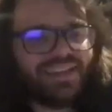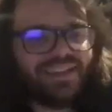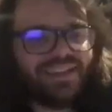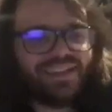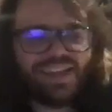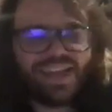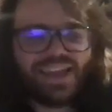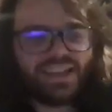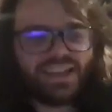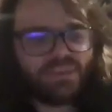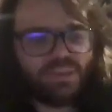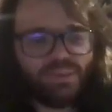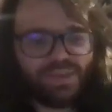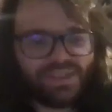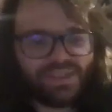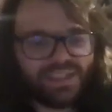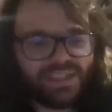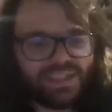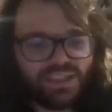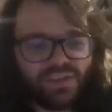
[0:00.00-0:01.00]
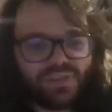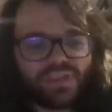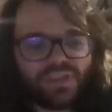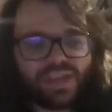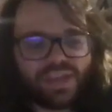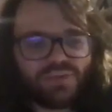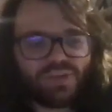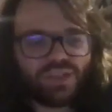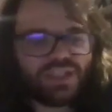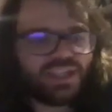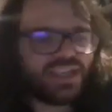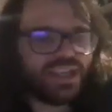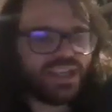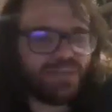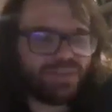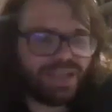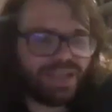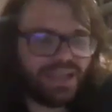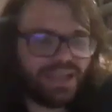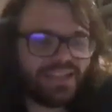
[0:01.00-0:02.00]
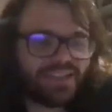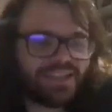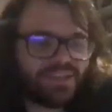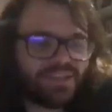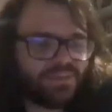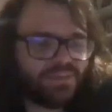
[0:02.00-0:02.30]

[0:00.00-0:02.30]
they're going to be missing a lot of their really key players,